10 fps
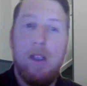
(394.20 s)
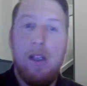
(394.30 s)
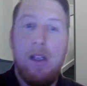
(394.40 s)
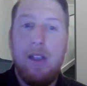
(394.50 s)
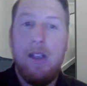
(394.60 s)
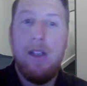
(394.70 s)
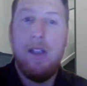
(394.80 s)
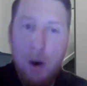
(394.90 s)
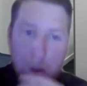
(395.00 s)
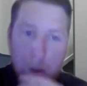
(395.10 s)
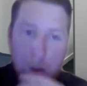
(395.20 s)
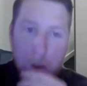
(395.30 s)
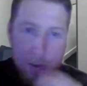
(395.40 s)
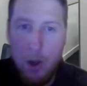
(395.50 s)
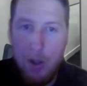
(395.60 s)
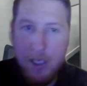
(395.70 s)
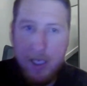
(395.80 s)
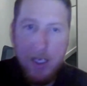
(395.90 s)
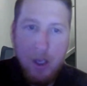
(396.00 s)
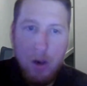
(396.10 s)
Step four is
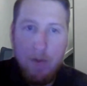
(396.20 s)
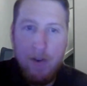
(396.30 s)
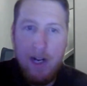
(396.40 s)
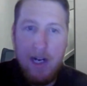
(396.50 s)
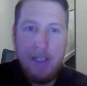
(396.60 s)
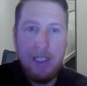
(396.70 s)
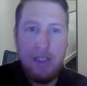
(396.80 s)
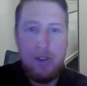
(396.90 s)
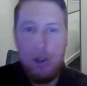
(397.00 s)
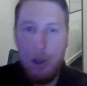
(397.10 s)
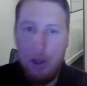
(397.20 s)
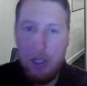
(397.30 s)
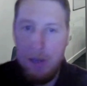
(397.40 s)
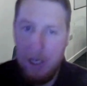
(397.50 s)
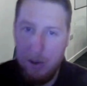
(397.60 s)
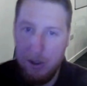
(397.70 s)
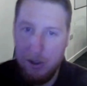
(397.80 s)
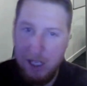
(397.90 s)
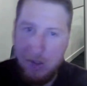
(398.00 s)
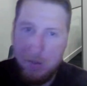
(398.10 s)
recording your findings. So document your
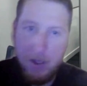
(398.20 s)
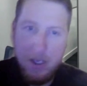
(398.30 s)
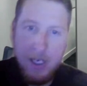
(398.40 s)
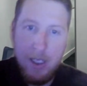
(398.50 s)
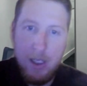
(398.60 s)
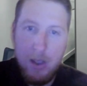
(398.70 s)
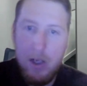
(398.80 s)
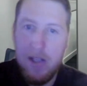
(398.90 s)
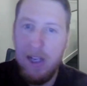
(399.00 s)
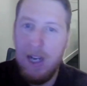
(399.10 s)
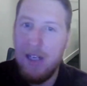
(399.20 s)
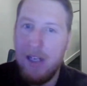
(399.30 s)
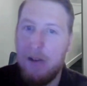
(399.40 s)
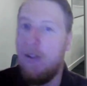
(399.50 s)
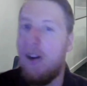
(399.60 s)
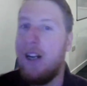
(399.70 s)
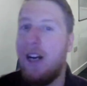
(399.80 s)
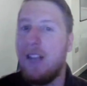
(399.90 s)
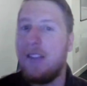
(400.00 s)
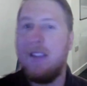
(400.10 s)
assessment, including the
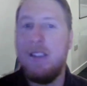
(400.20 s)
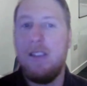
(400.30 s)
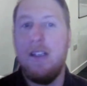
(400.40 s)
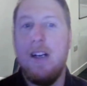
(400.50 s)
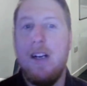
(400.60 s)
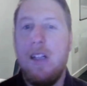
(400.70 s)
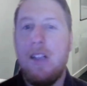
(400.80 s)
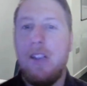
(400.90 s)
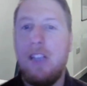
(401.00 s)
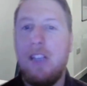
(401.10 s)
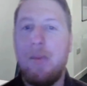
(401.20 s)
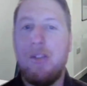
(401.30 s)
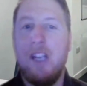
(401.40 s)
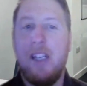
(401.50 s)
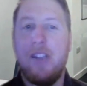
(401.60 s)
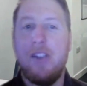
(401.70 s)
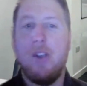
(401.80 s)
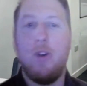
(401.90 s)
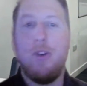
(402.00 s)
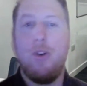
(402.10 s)
identified hazards, the steps taken to
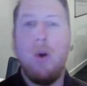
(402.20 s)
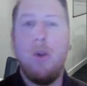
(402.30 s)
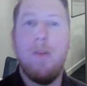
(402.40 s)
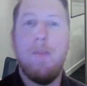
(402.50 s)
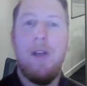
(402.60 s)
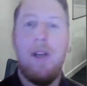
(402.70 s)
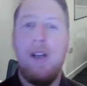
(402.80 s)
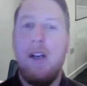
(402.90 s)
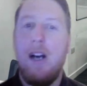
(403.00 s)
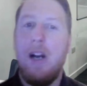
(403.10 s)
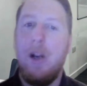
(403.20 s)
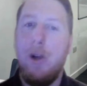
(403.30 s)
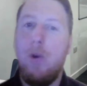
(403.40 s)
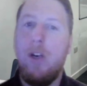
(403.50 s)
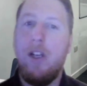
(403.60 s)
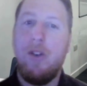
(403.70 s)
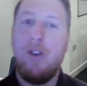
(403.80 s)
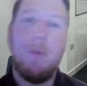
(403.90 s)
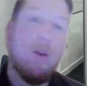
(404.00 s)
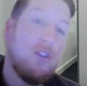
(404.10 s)
control them, and who is
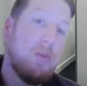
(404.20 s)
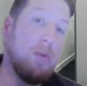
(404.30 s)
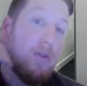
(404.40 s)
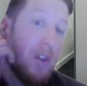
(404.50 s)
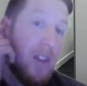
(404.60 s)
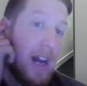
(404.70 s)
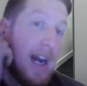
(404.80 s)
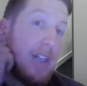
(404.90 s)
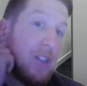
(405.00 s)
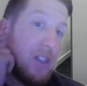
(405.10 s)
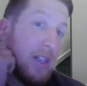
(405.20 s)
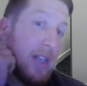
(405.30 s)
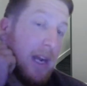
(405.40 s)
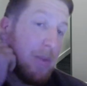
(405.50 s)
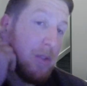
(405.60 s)
responsible for that action. Yeah.